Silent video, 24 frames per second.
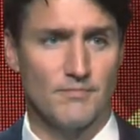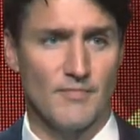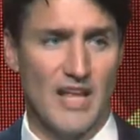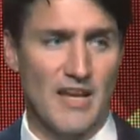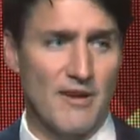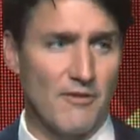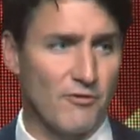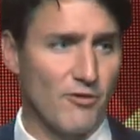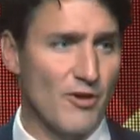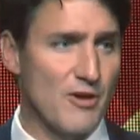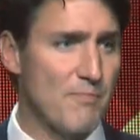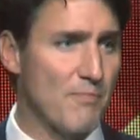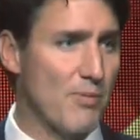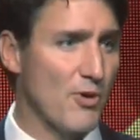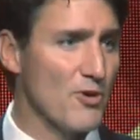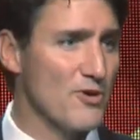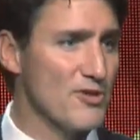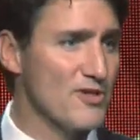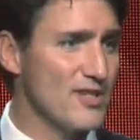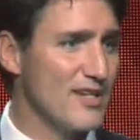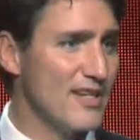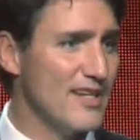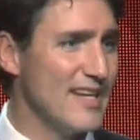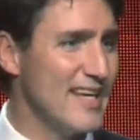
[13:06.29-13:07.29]
Every
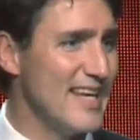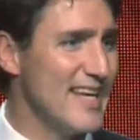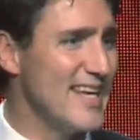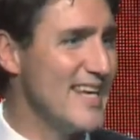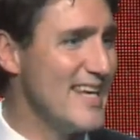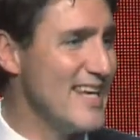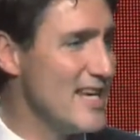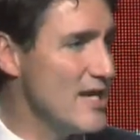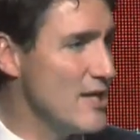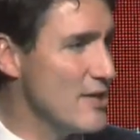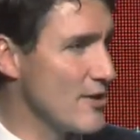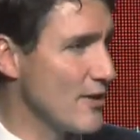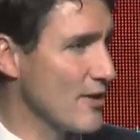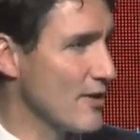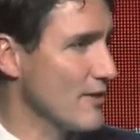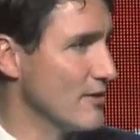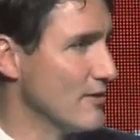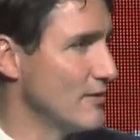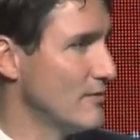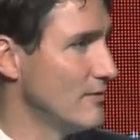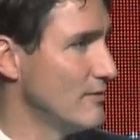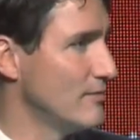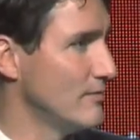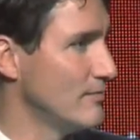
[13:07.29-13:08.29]
person here
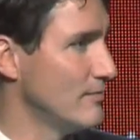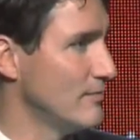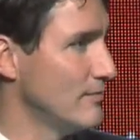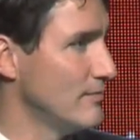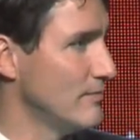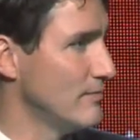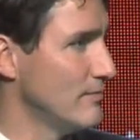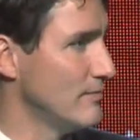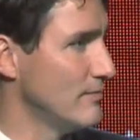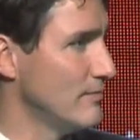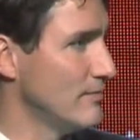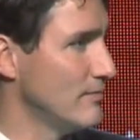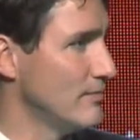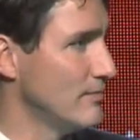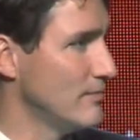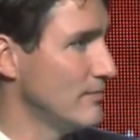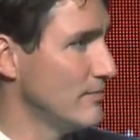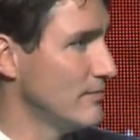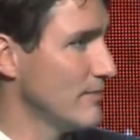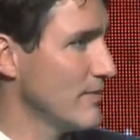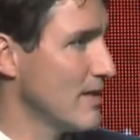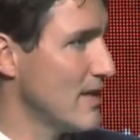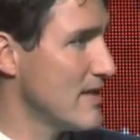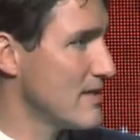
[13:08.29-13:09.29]

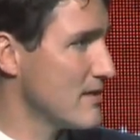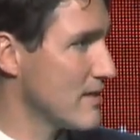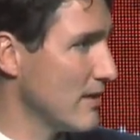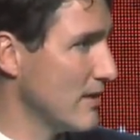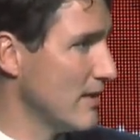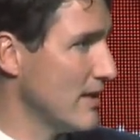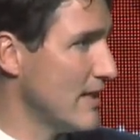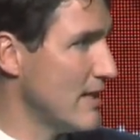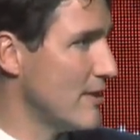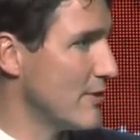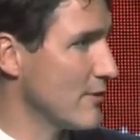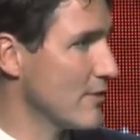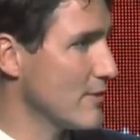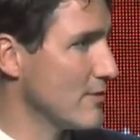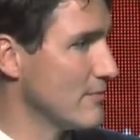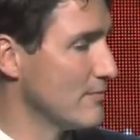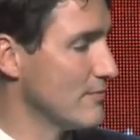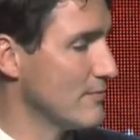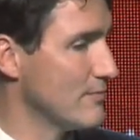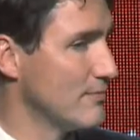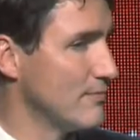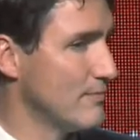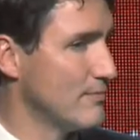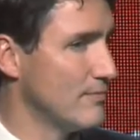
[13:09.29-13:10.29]
is a leader.
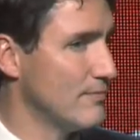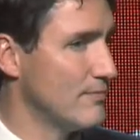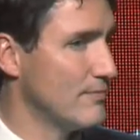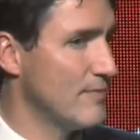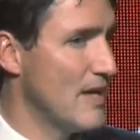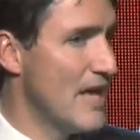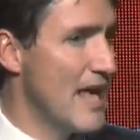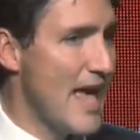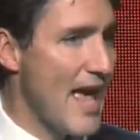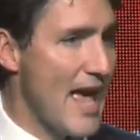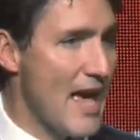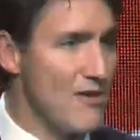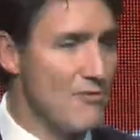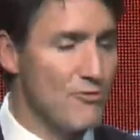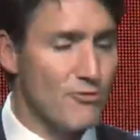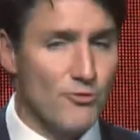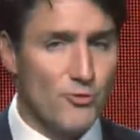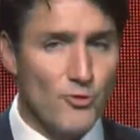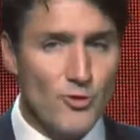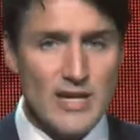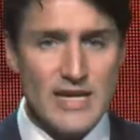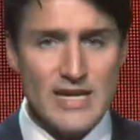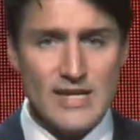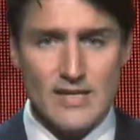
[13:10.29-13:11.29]

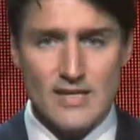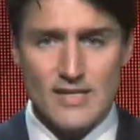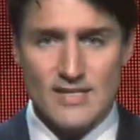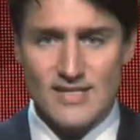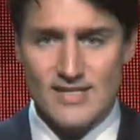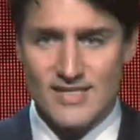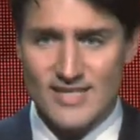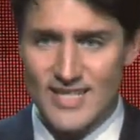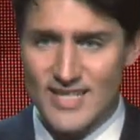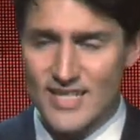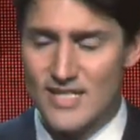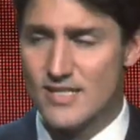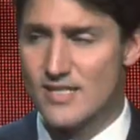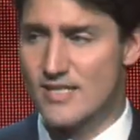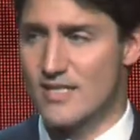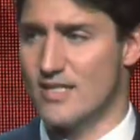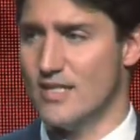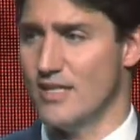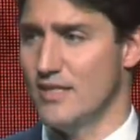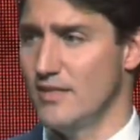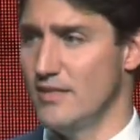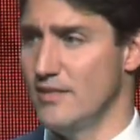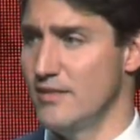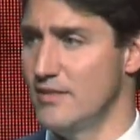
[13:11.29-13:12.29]
Every
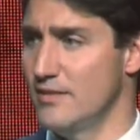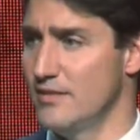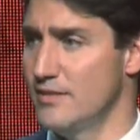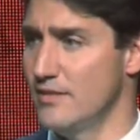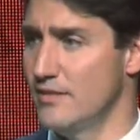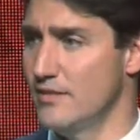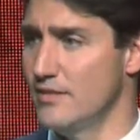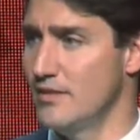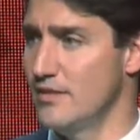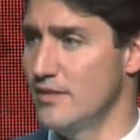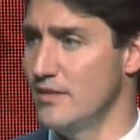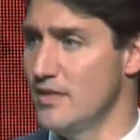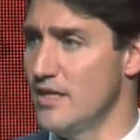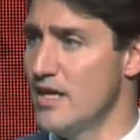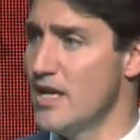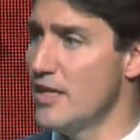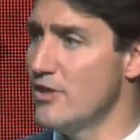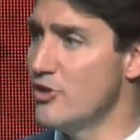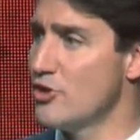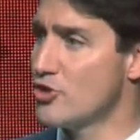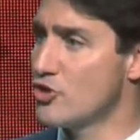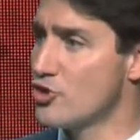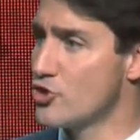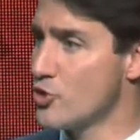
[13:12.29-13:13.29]
citizen
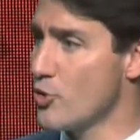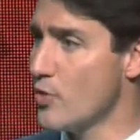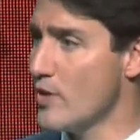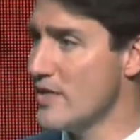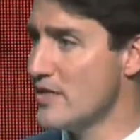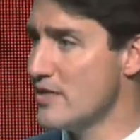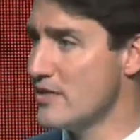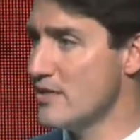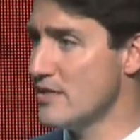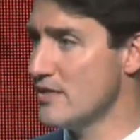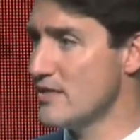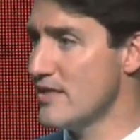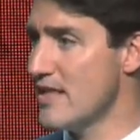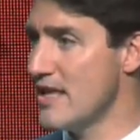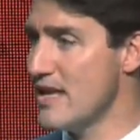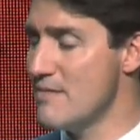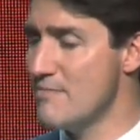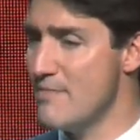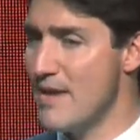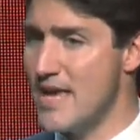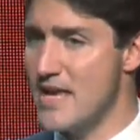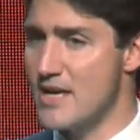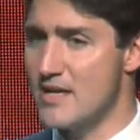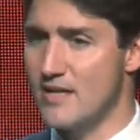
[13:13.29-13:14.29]
in the choices they
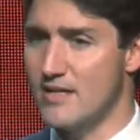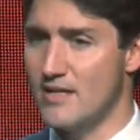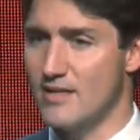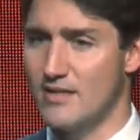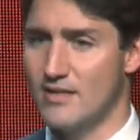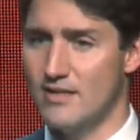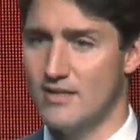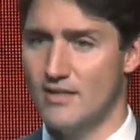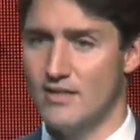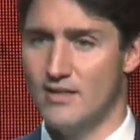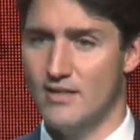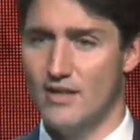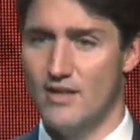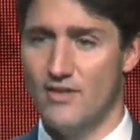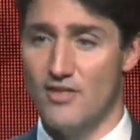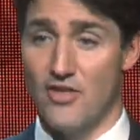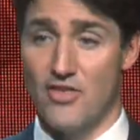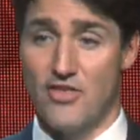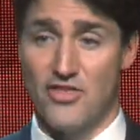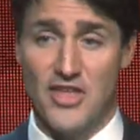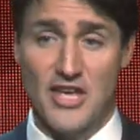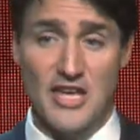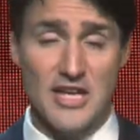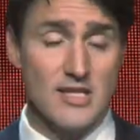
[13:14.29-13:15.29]
make, the
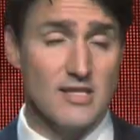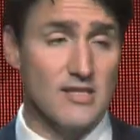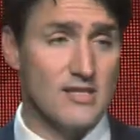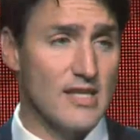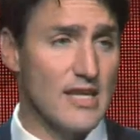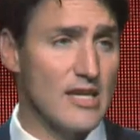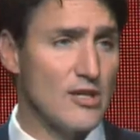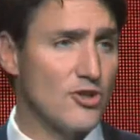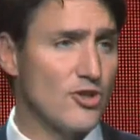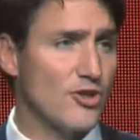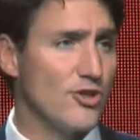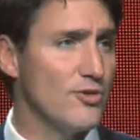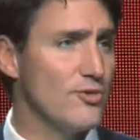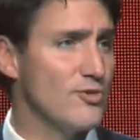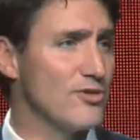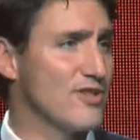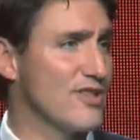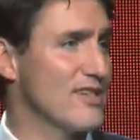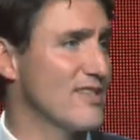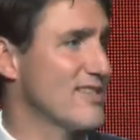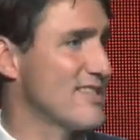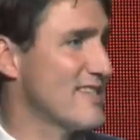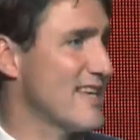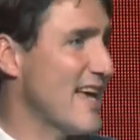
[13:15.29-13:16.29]
things they choose
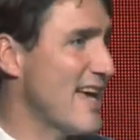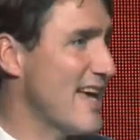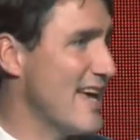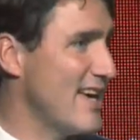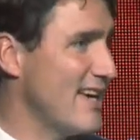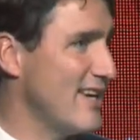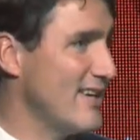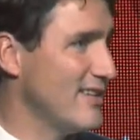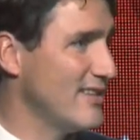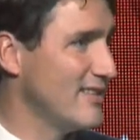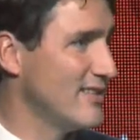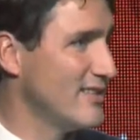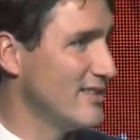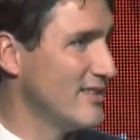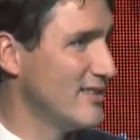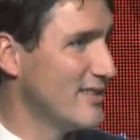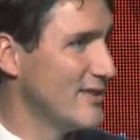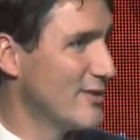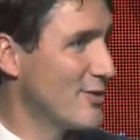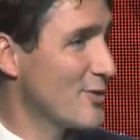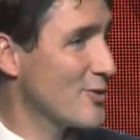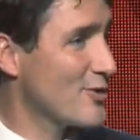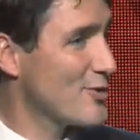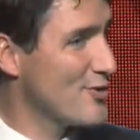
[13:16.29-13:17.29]
to say
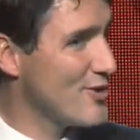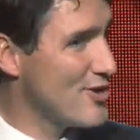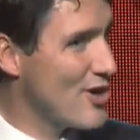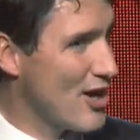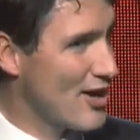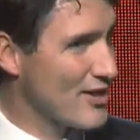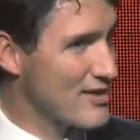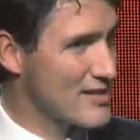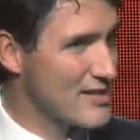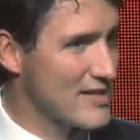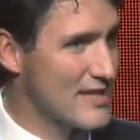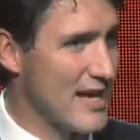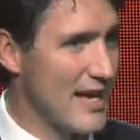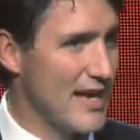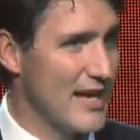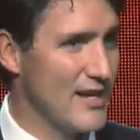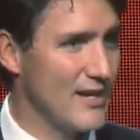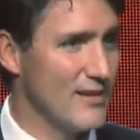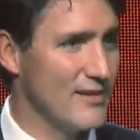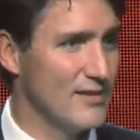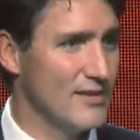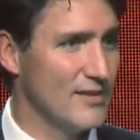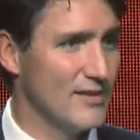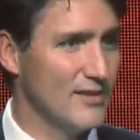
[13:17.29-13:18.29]
or to not say,
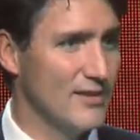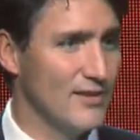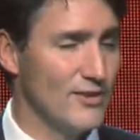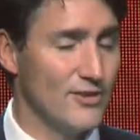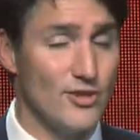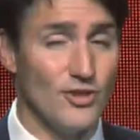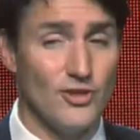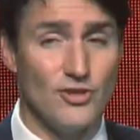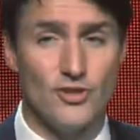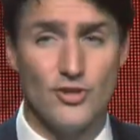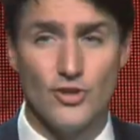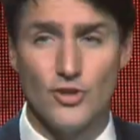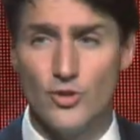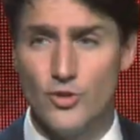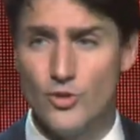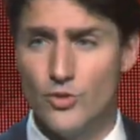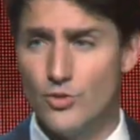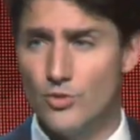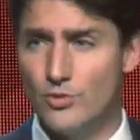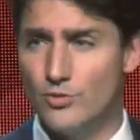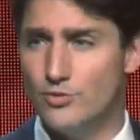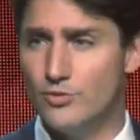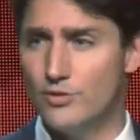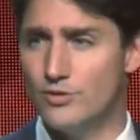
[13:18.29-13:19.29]
to
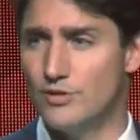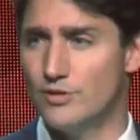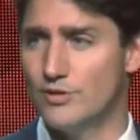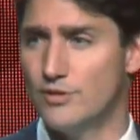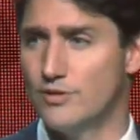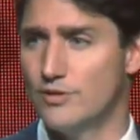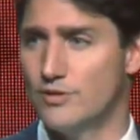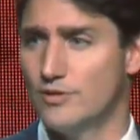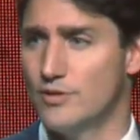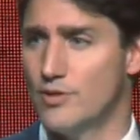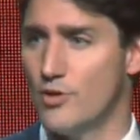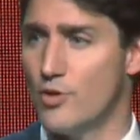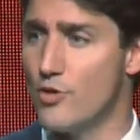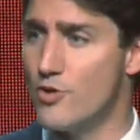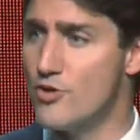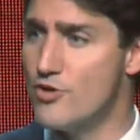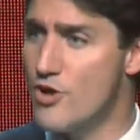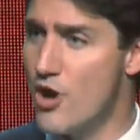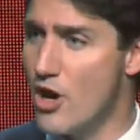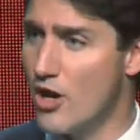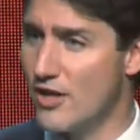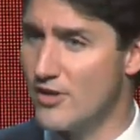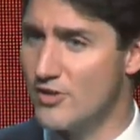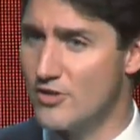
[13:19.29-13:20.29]
do or
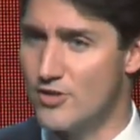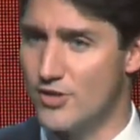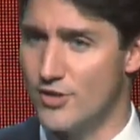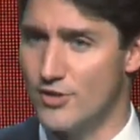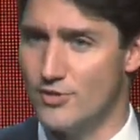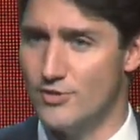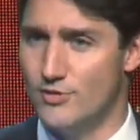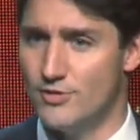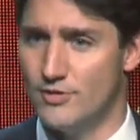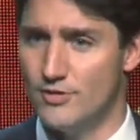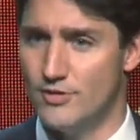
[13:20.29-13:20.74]
not do,